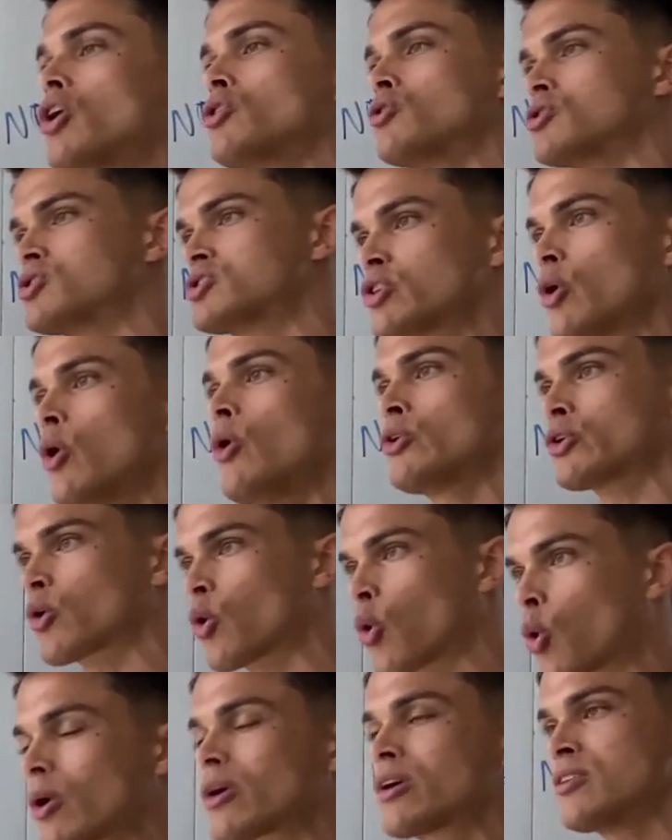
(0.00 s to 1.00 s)
your soul, your
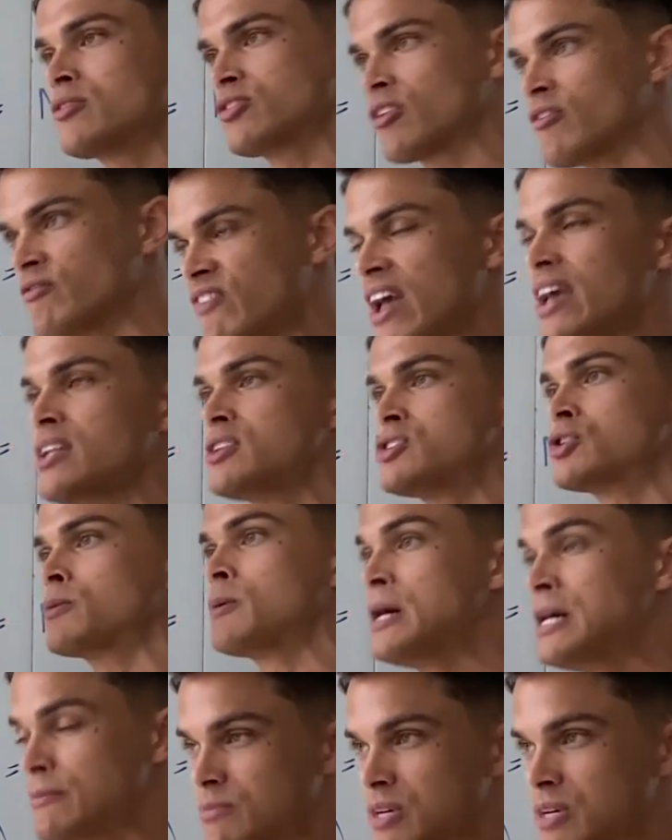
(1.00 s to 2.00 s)
organs, your veins, your
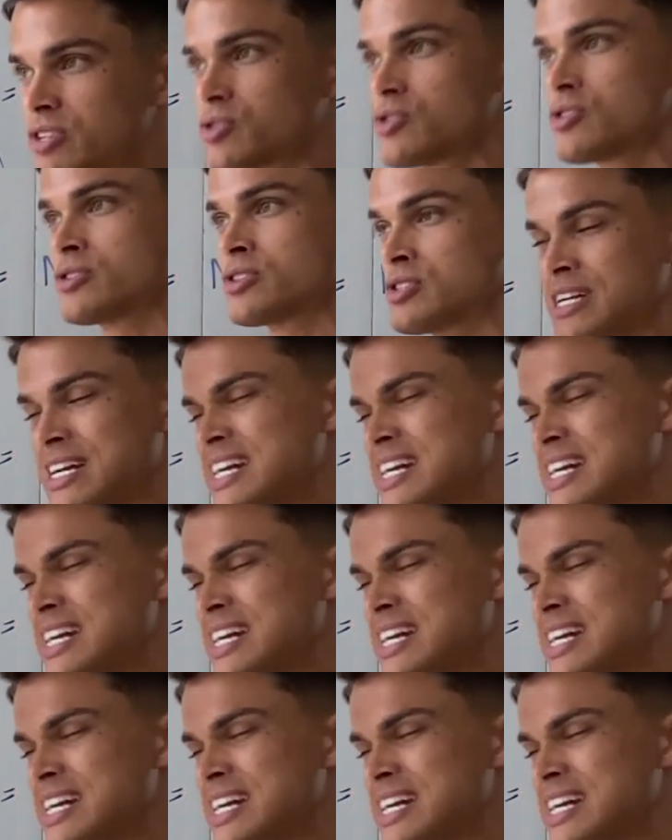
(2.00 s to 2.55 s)
muscles,